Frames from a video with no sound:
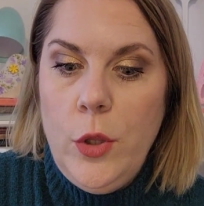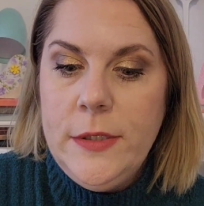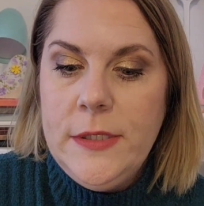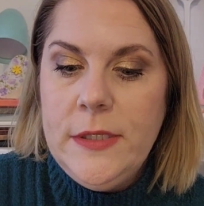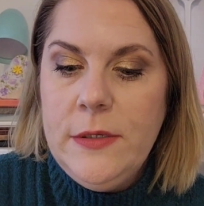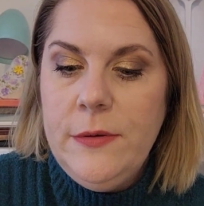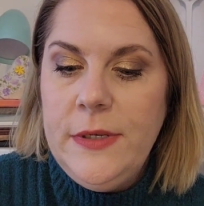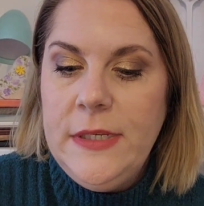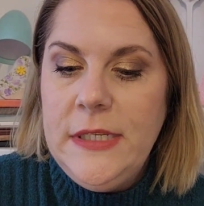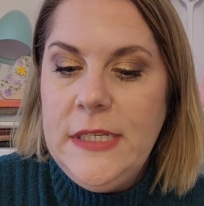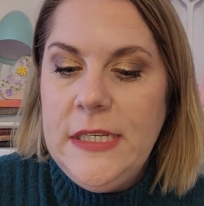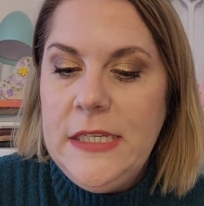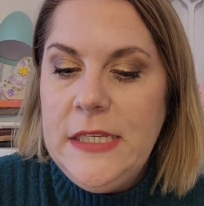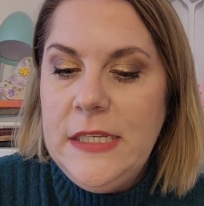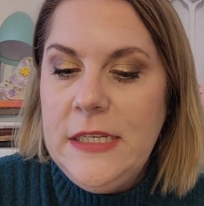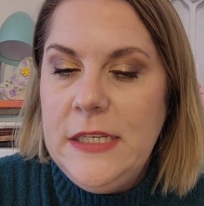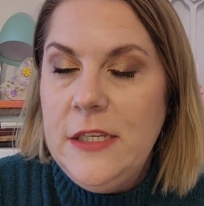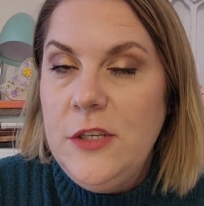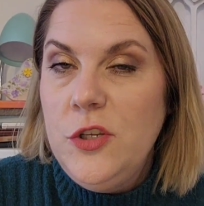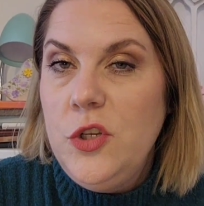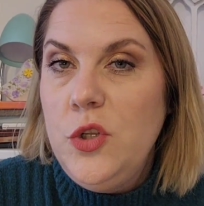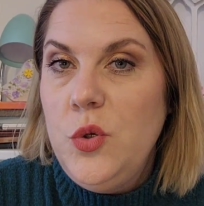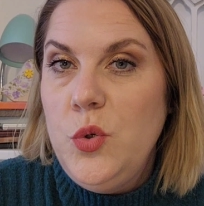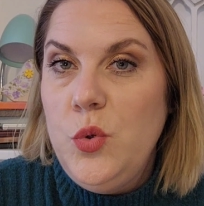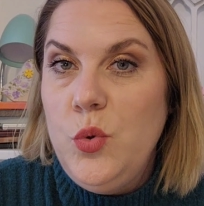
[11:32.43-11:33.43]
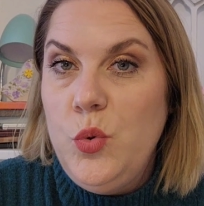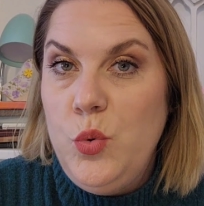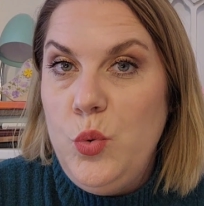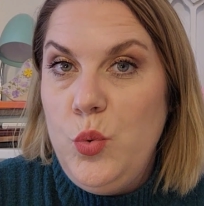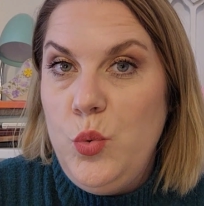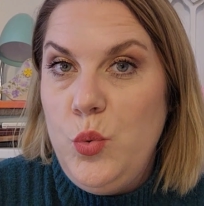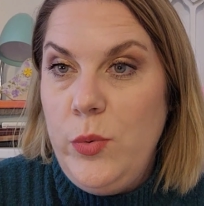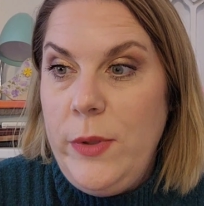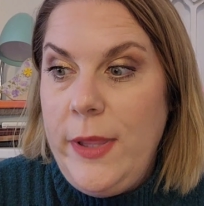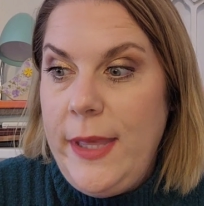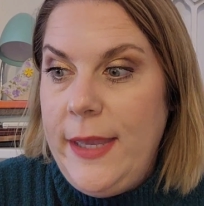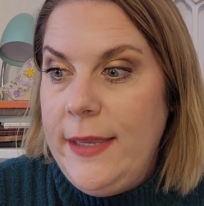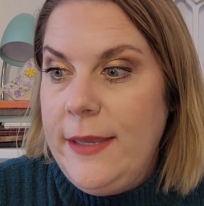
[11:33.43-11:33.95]
So it didn't do
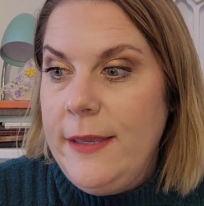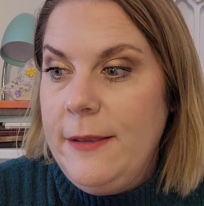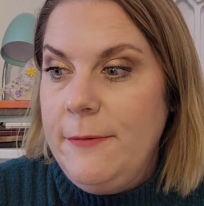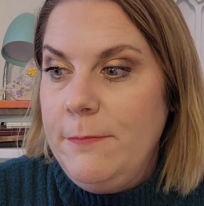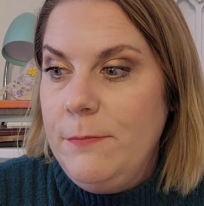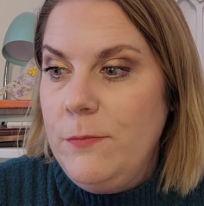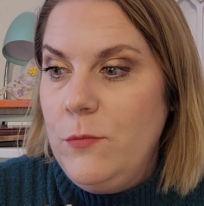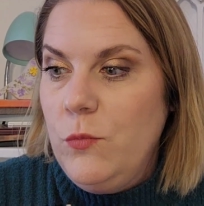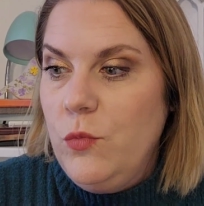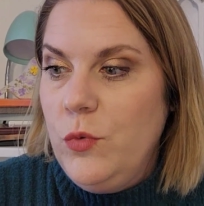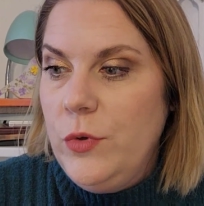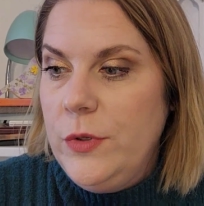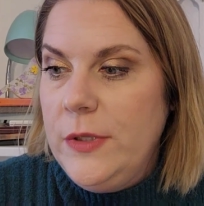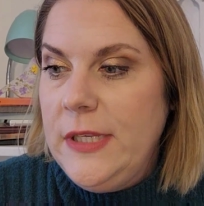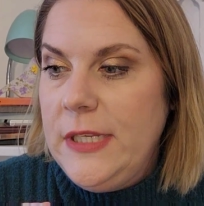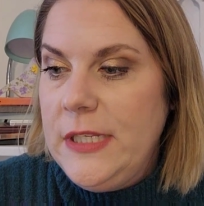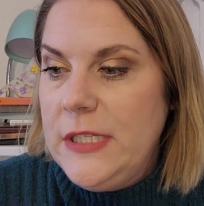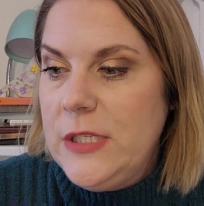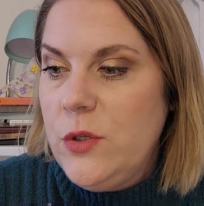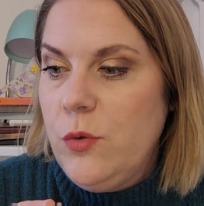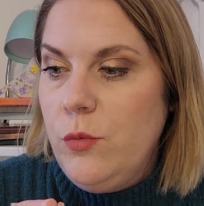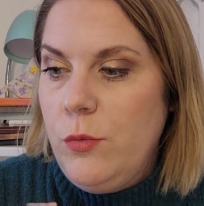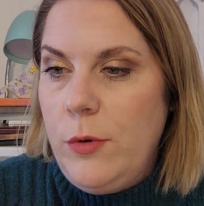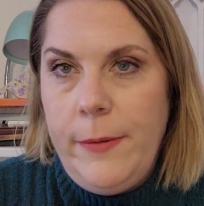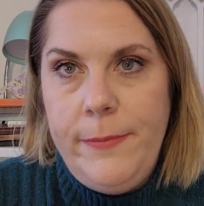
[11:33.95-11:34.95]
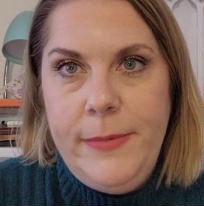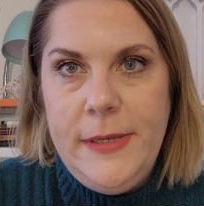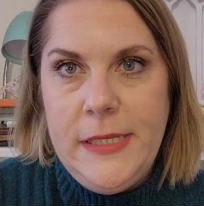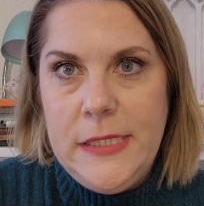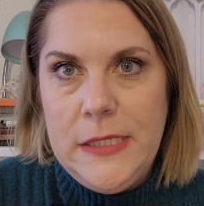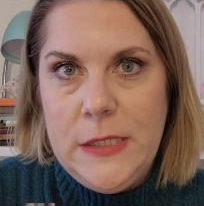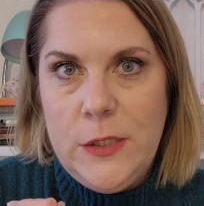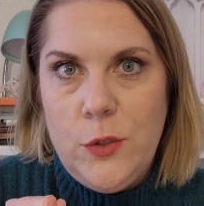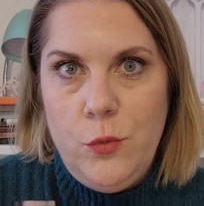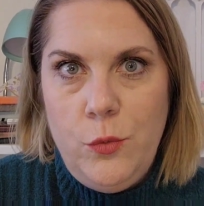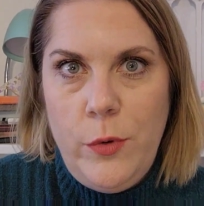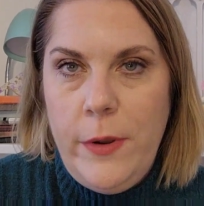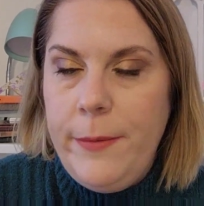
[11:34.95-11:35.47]
like really
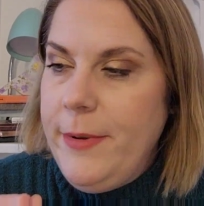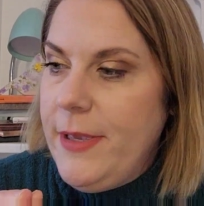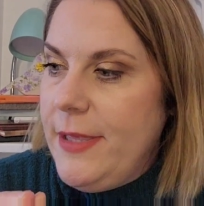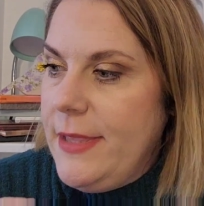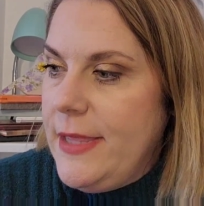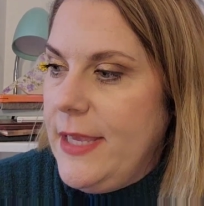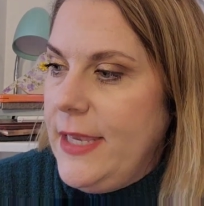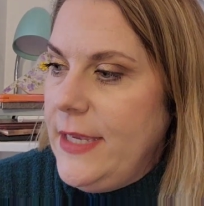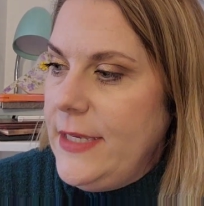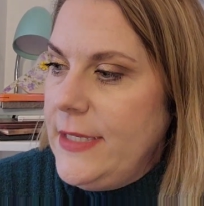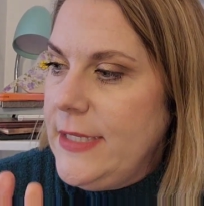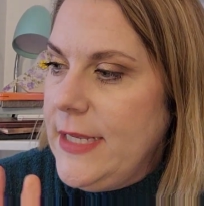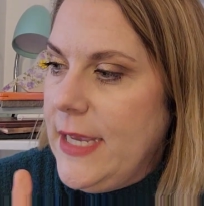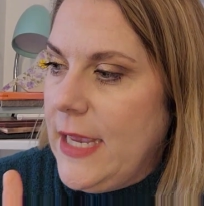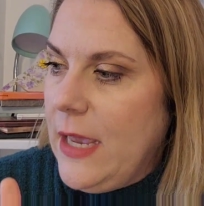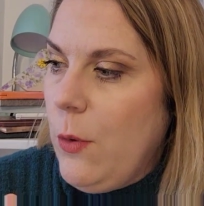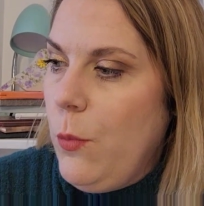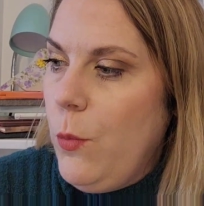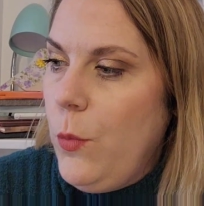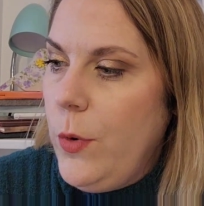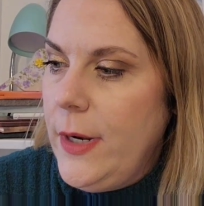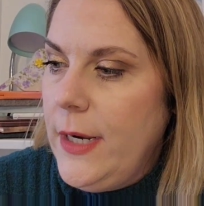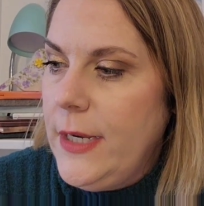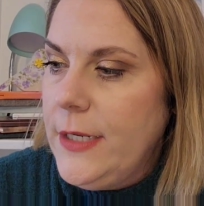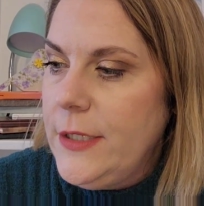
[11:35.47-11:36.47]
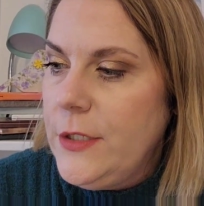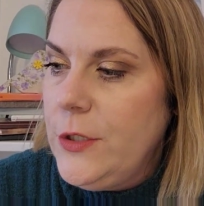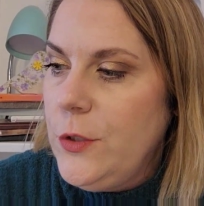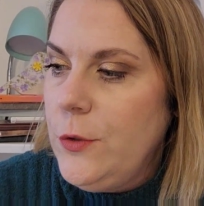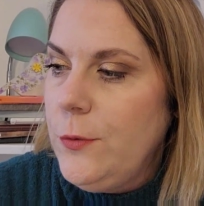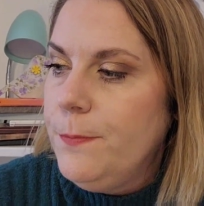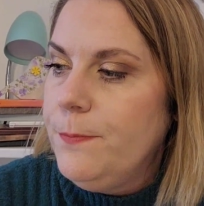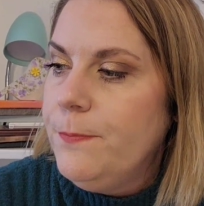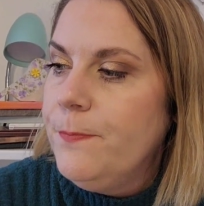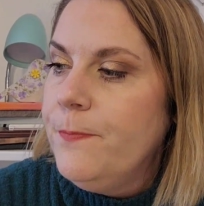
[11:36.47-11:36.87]
scrubby things like I wanted to.